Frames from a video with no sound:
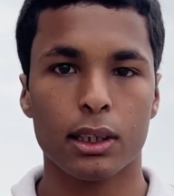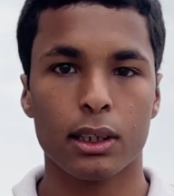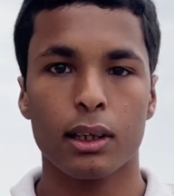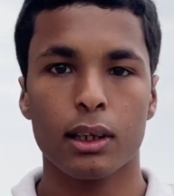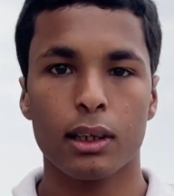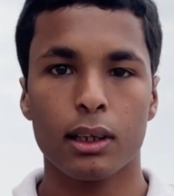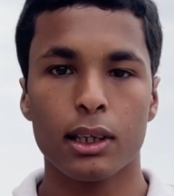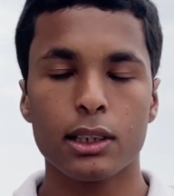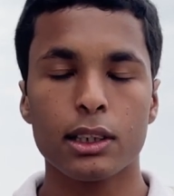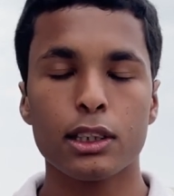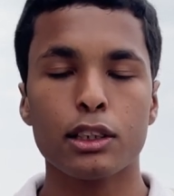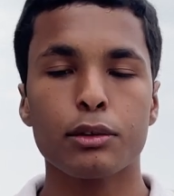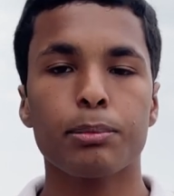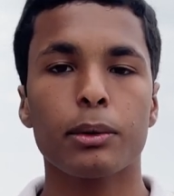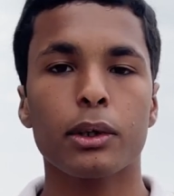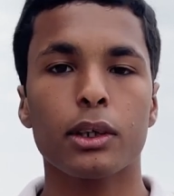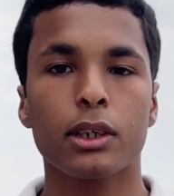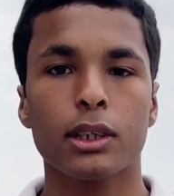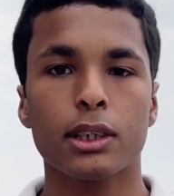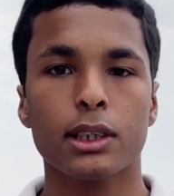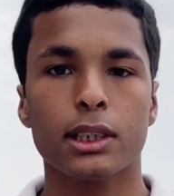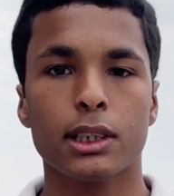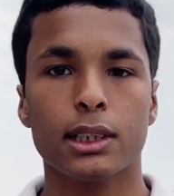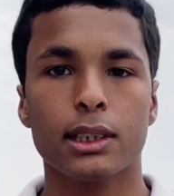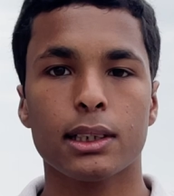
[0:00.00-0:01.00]
This is
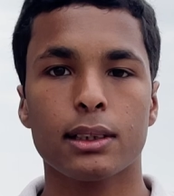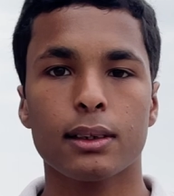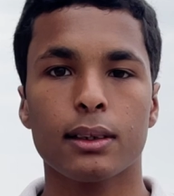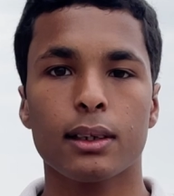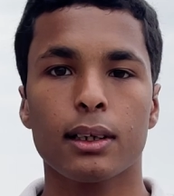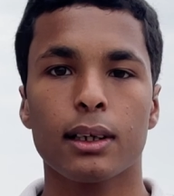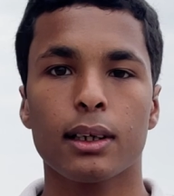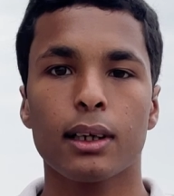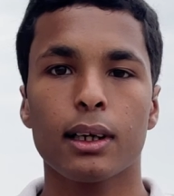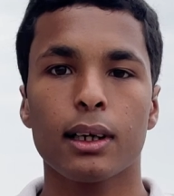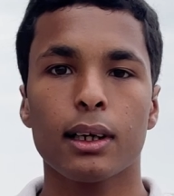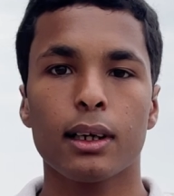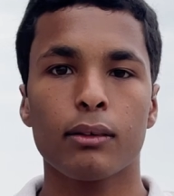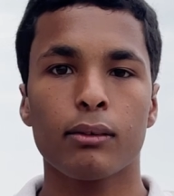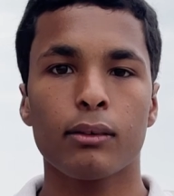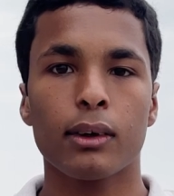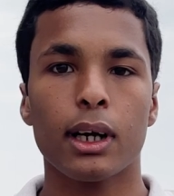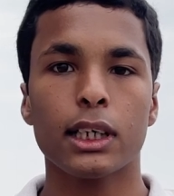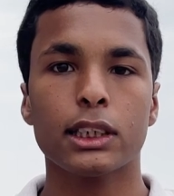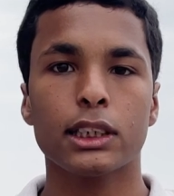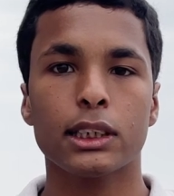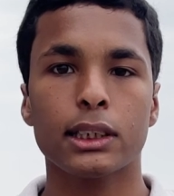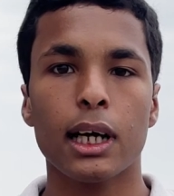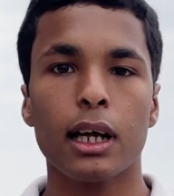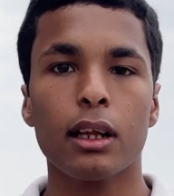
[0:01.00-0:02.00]
because
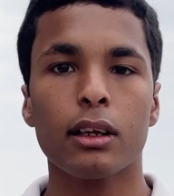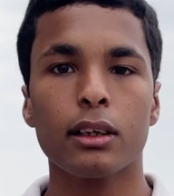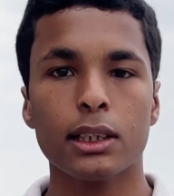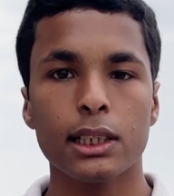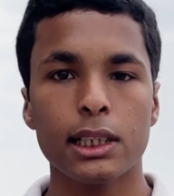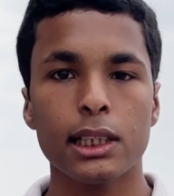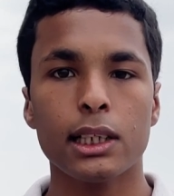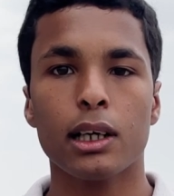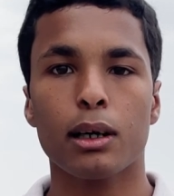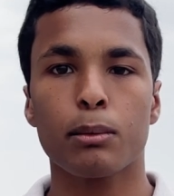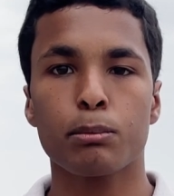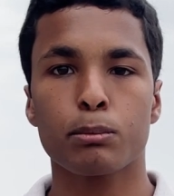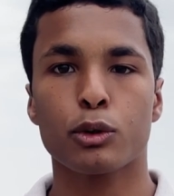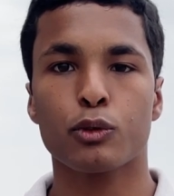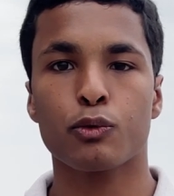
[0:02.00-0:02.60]
rationality comes